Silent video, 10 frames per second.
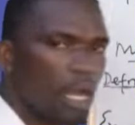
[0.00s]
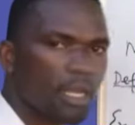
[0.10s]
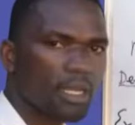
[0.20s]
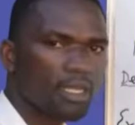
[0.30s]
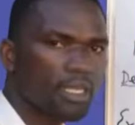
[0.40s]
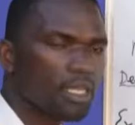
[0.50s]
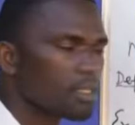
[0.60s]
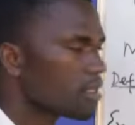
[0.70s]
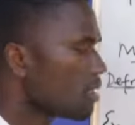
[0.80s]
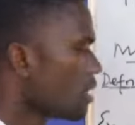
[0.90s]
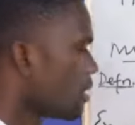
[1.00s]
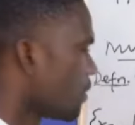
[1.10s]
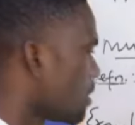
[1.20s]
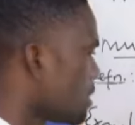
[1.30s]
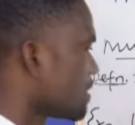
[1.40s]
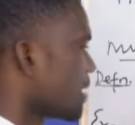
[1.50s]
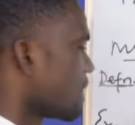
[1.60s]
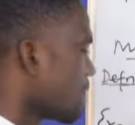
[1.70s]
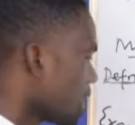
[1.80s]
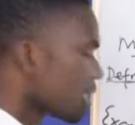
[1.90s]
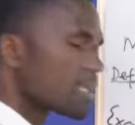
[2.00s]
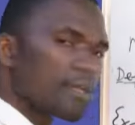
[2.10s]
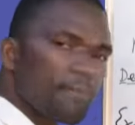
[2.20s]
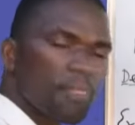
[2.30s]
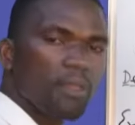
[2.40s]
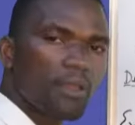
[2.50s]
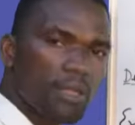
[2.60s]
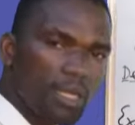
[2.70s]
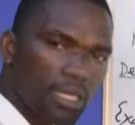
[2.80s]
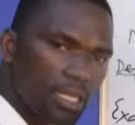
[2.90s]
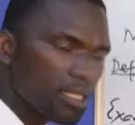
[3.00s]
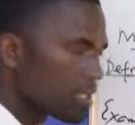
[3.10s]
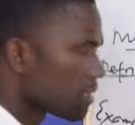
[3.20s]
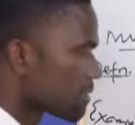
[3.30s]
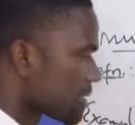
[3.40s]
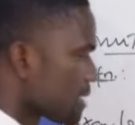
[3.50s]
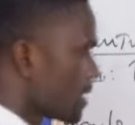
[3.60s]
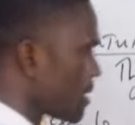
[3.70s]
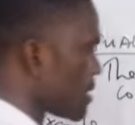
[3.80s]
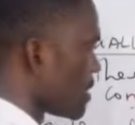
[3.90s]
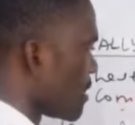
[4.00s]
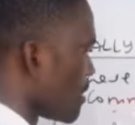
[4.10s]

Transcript: And again, there is another set